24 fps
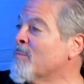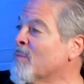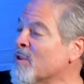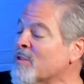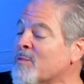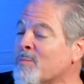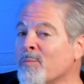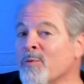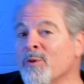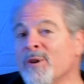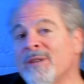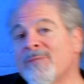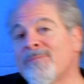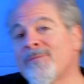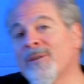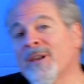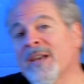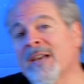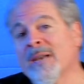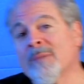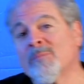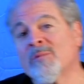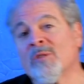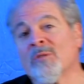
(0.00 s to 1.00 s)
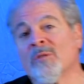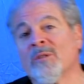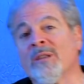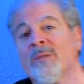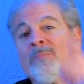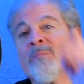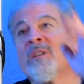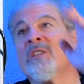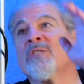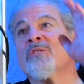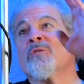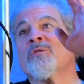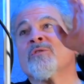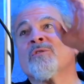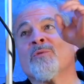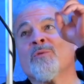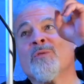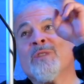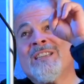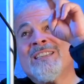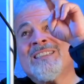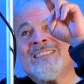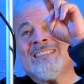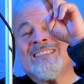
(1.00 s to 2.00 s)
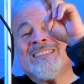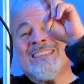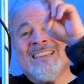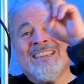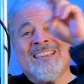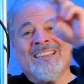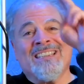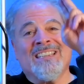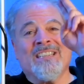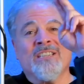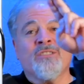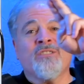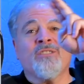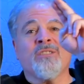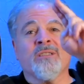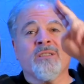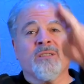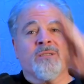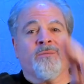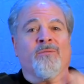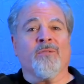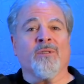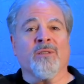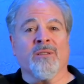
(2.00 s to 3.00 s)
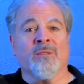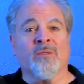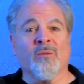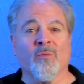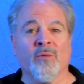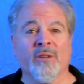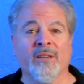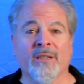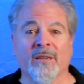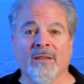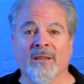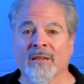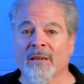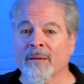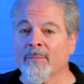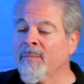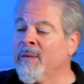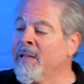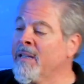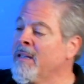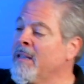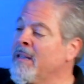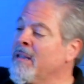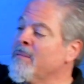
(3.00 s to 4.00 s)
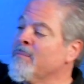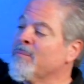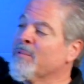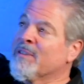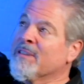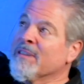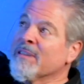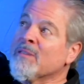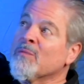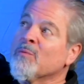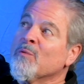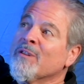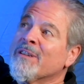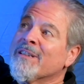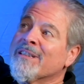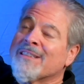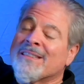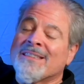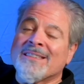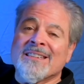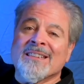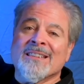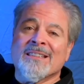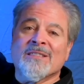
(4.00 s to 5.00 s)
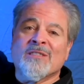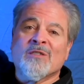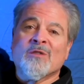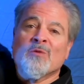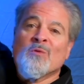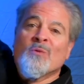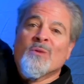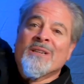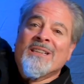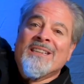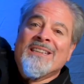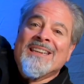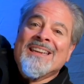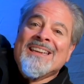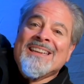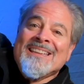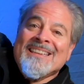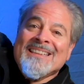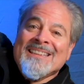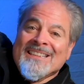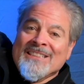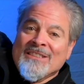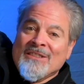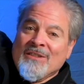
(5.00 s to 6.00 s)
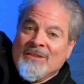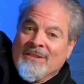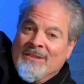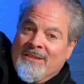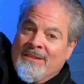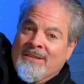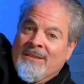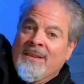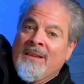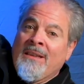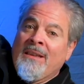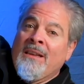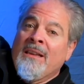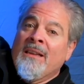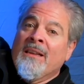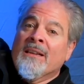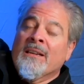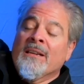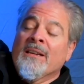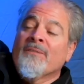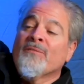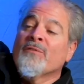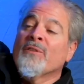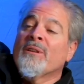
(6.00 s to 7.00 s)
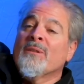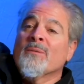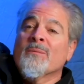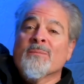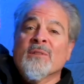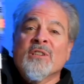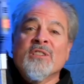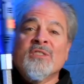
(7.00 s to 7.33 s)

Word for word: Most prefabs only measure 3 to 10 inches for the swing arm, but this one extends 28 inches, covering a